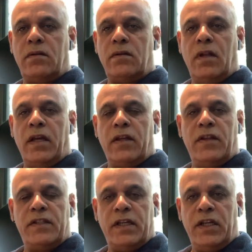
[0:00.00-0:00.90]
like
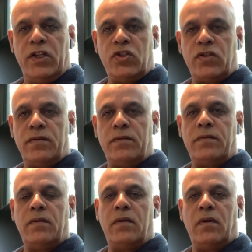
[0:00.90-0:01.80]
this age,
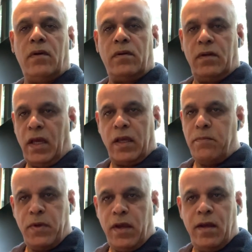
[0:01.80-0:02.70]
like
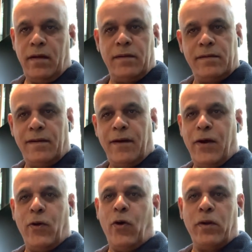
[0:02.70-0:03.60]
me,
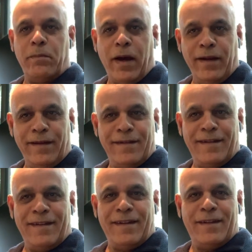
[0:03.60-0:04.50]
an old man,
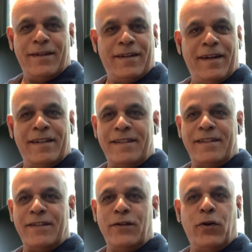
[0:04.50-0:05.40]

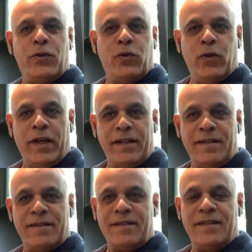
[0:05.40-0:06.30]
it's not too
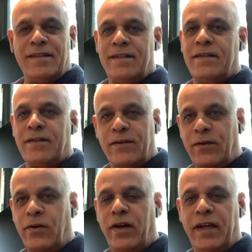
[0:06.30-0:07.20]
late.
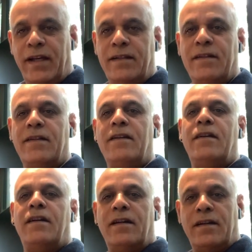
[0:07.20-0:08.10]
Go ahead,
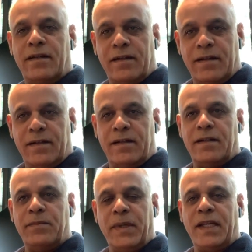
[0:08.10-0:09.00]

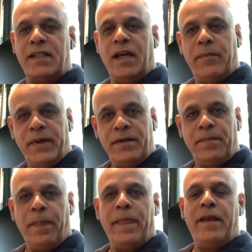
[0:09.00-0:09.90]
make it happen.
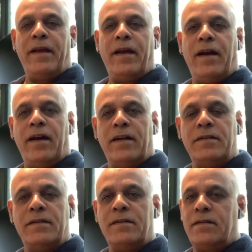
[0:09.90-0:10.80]

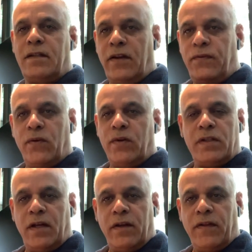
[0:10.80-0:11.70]
And if you want
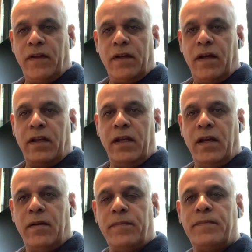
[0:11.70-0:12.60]
anything, any help,